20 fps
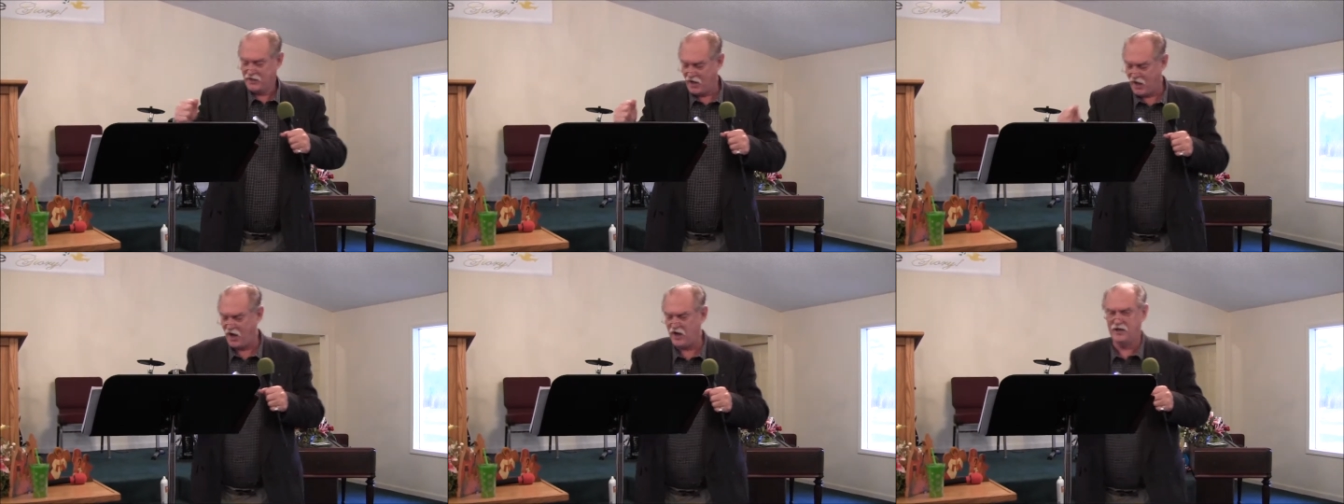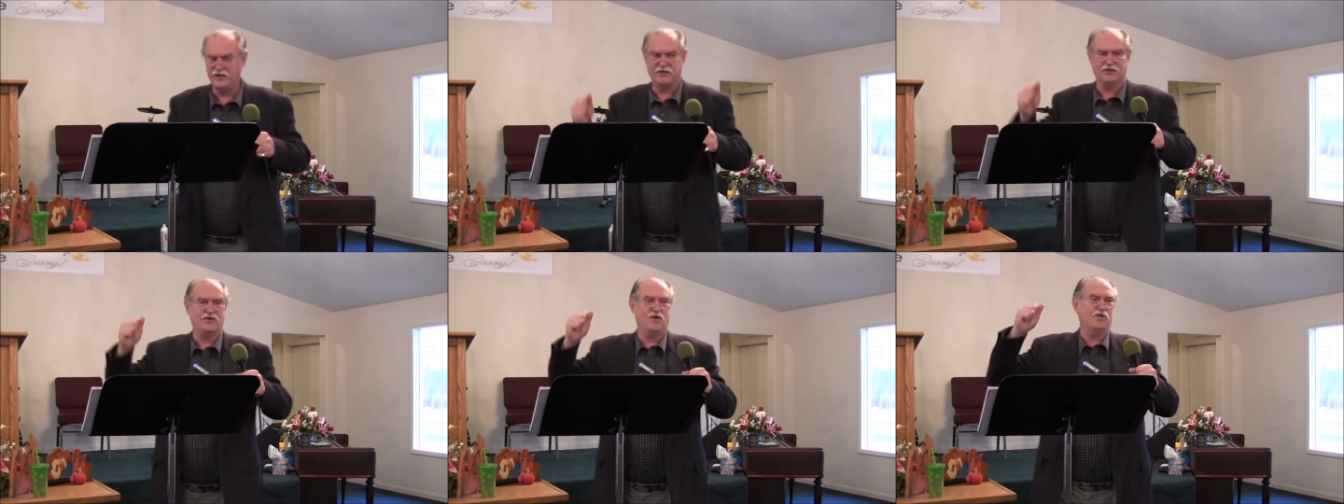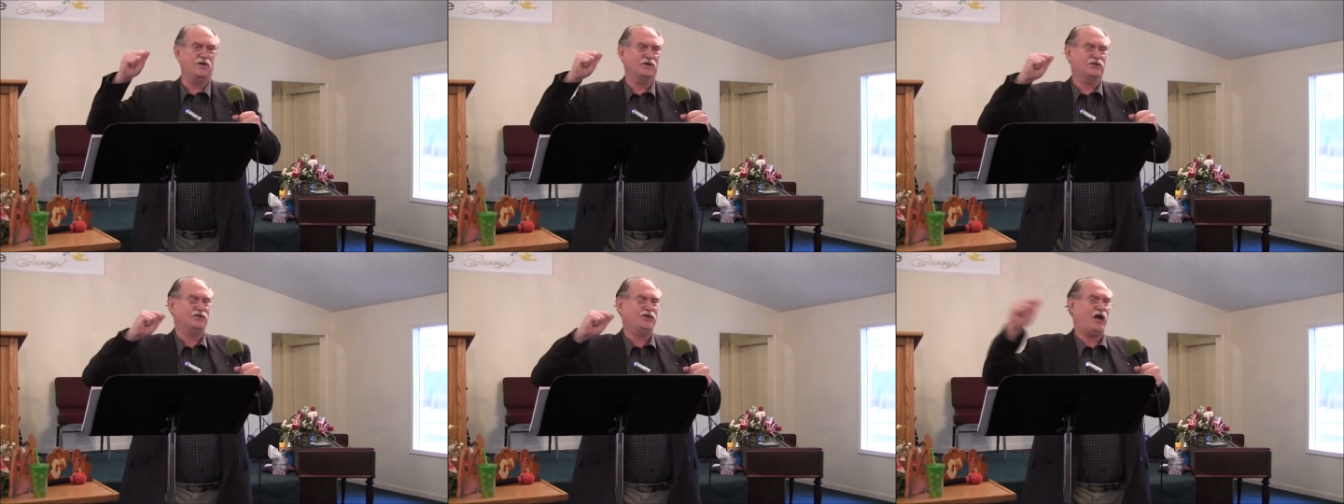God is
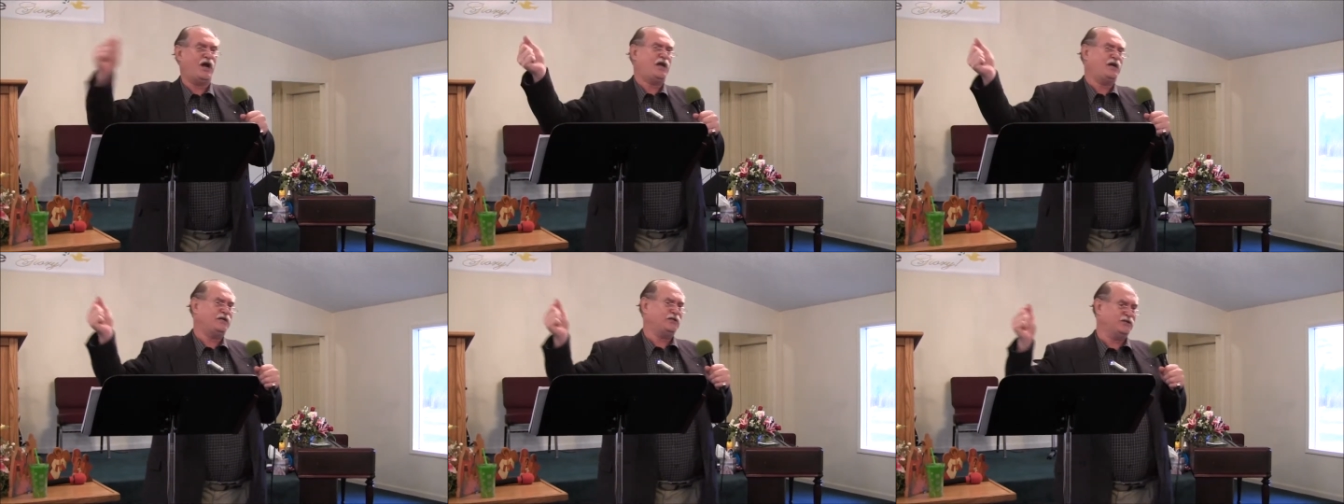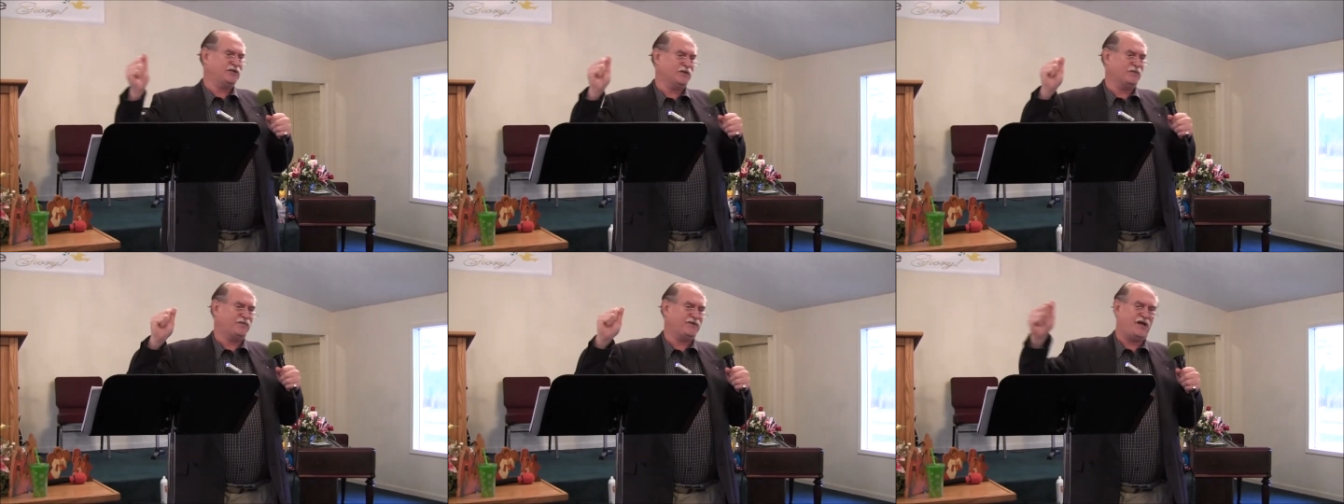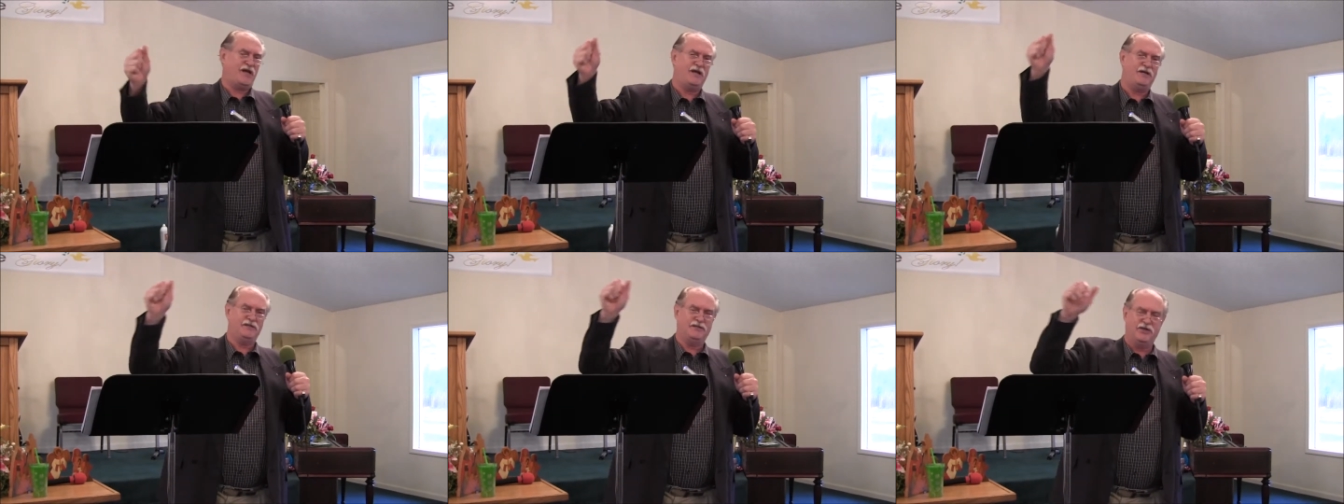going to change some
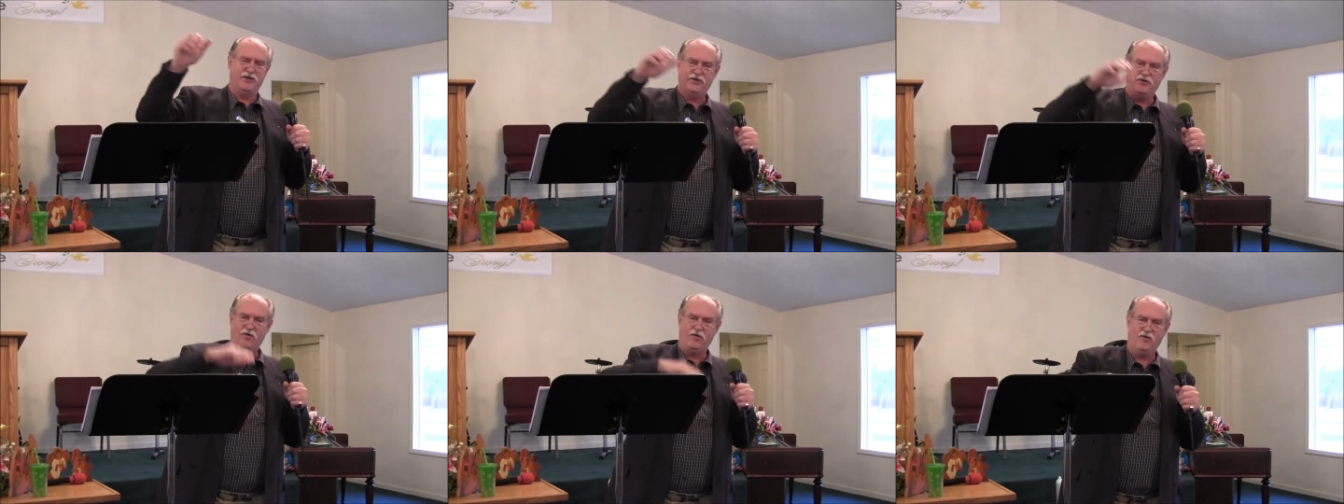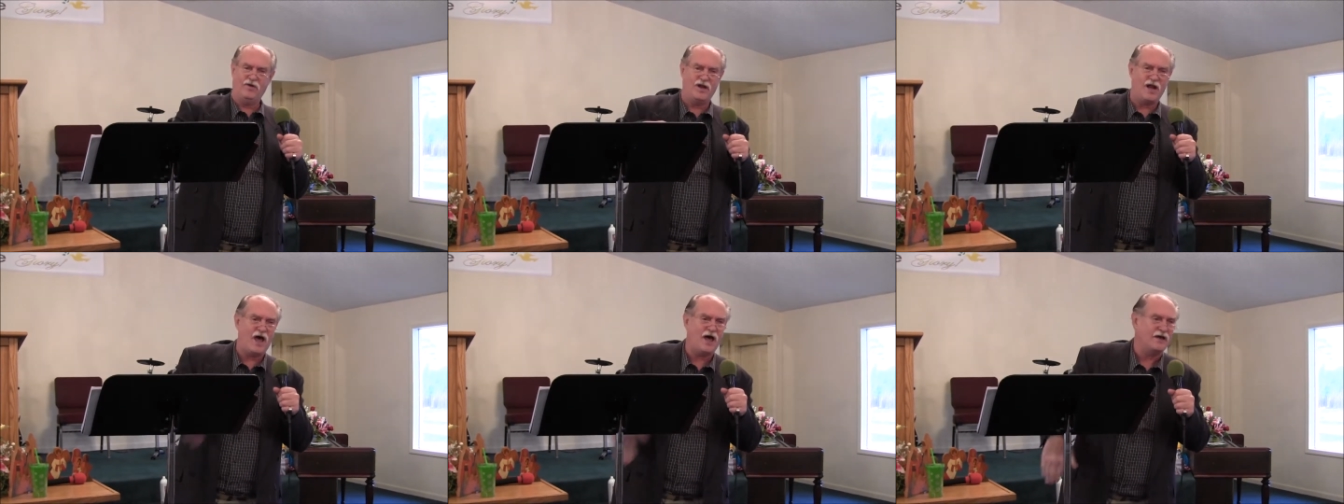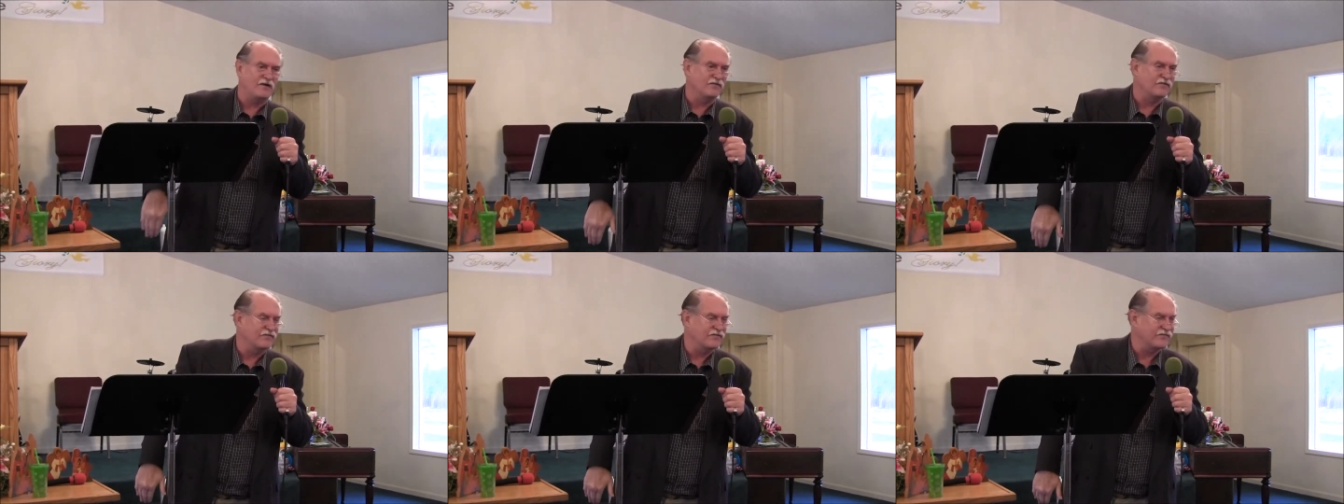things in your
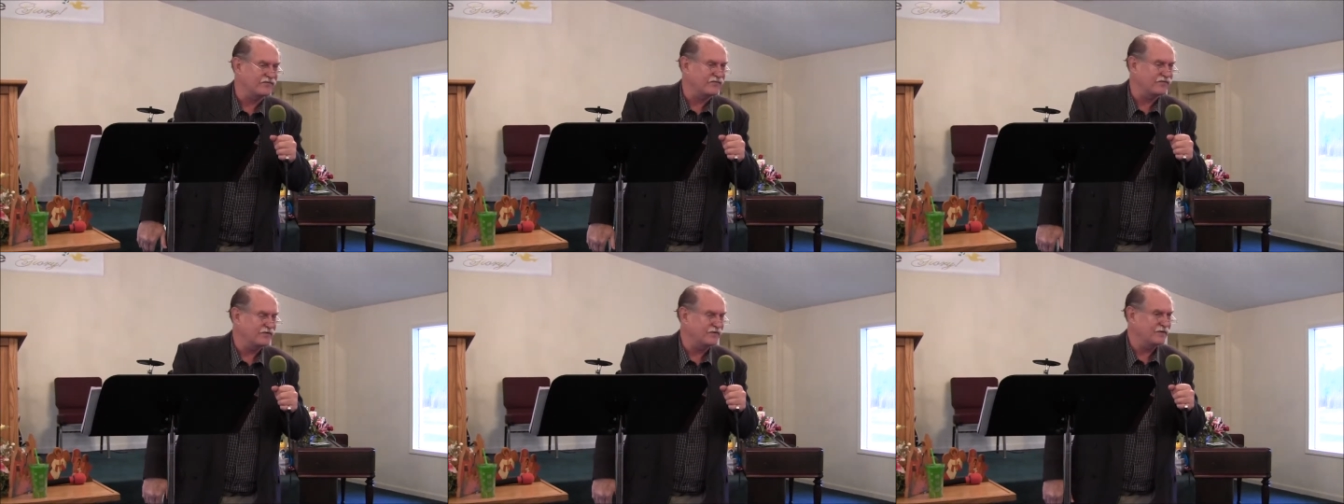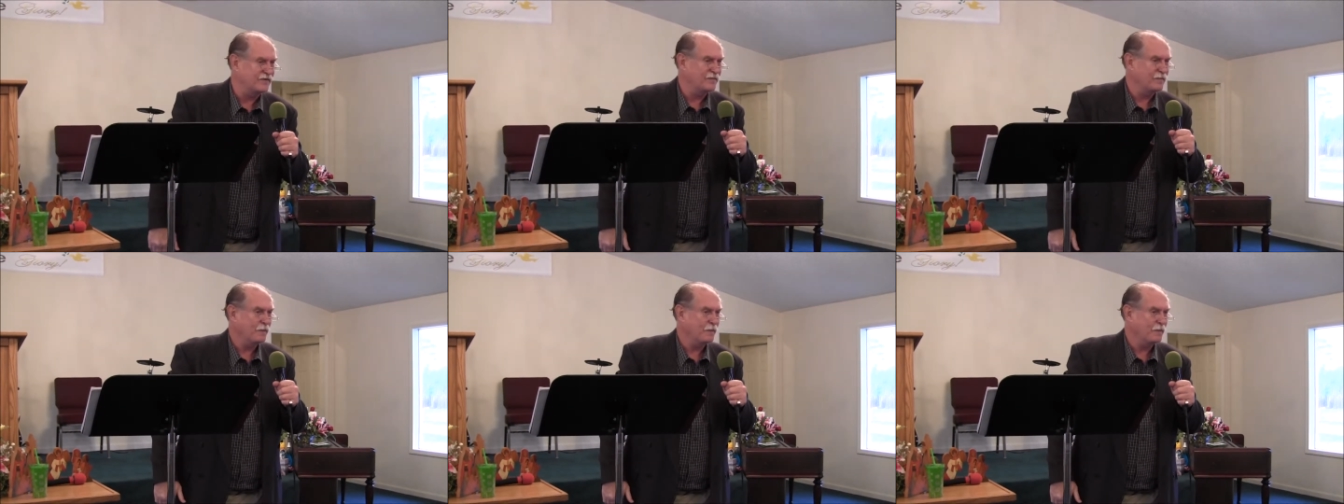life